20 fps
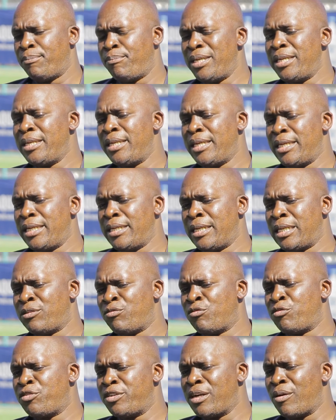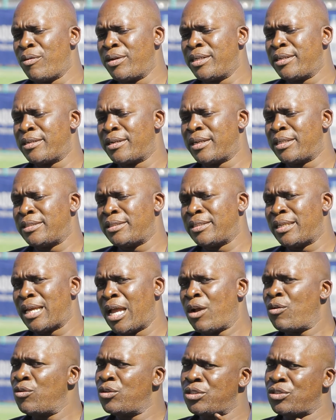at Mufulira Wanderers,
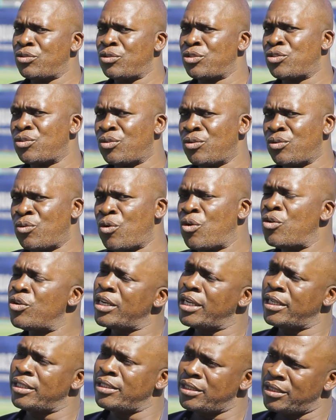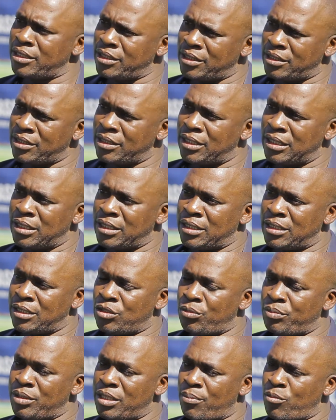I was also honored
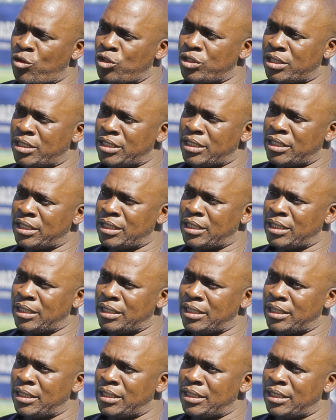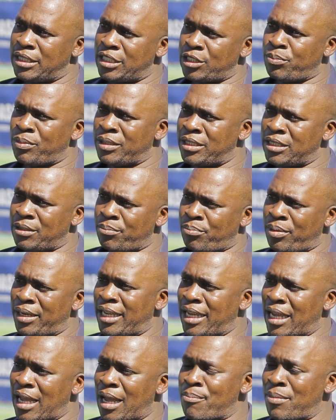to be the most disciplined
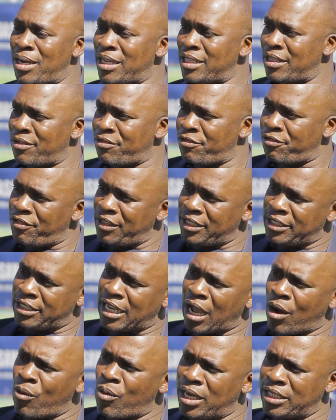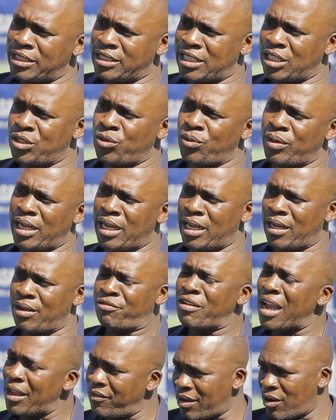player among the first awards that were
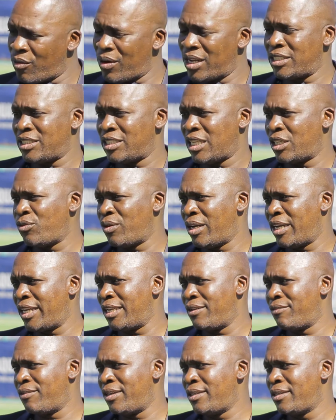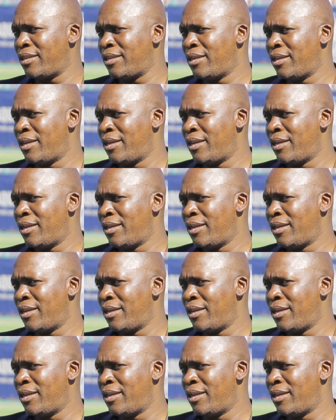5 awards that were given